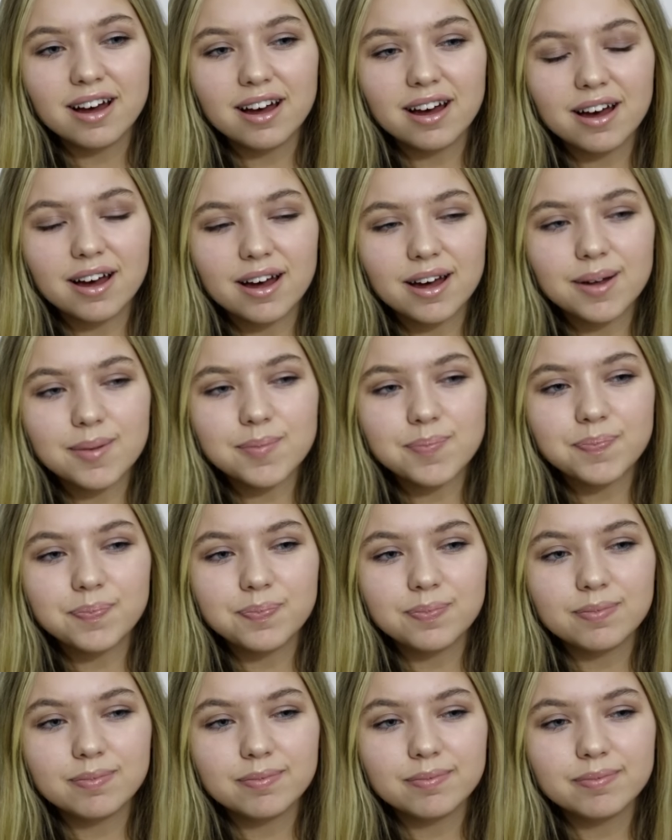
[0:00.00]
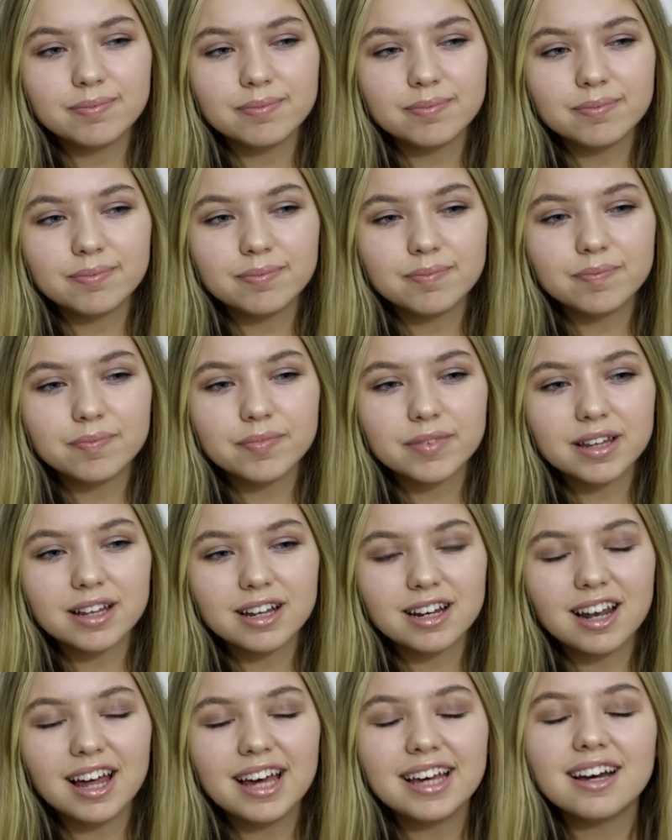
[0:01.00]

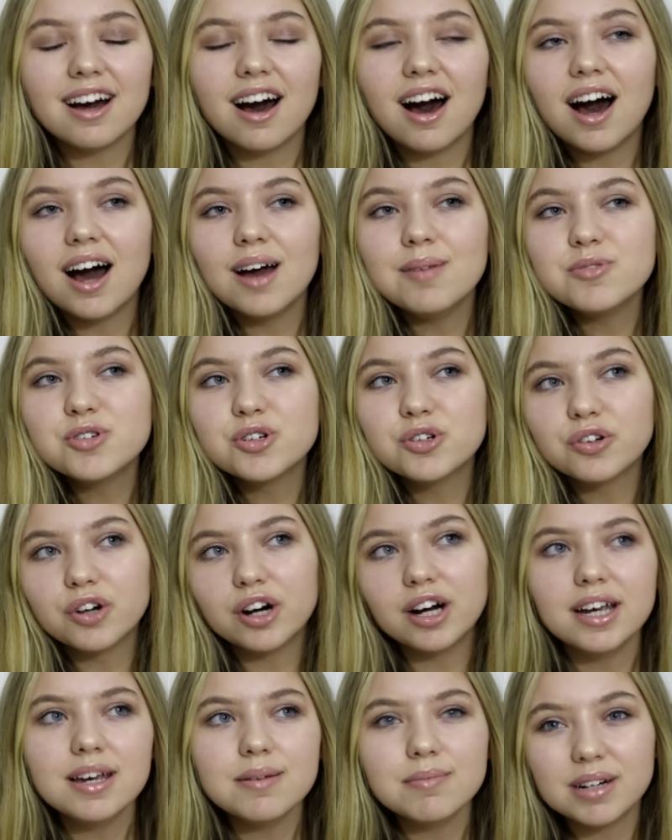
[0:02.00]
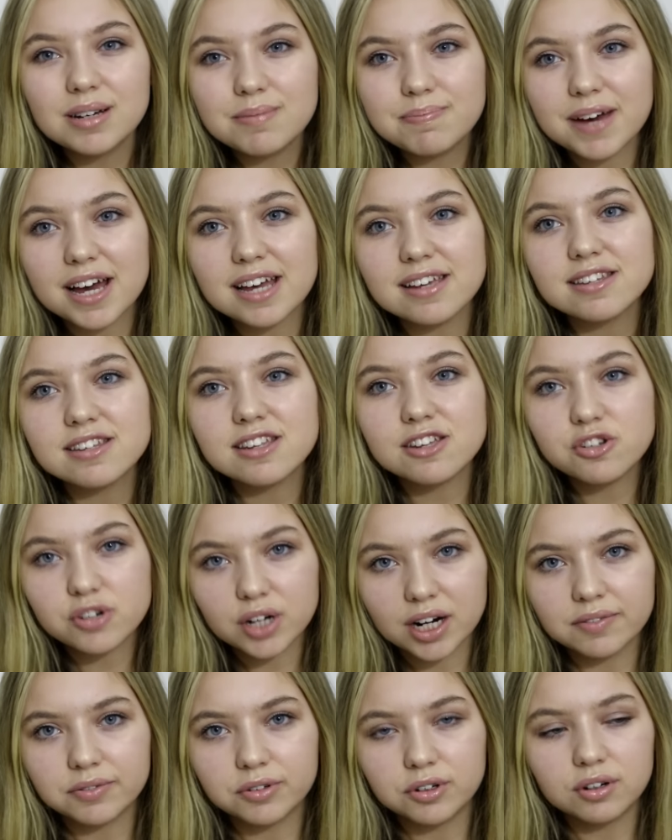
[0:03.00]
Like, I'm trying my best to
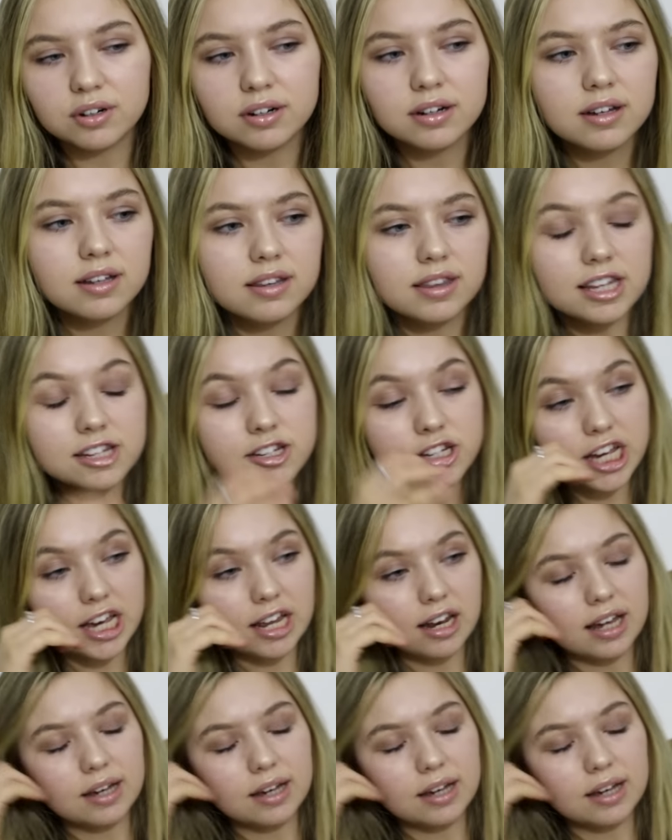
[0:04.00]
travel this year.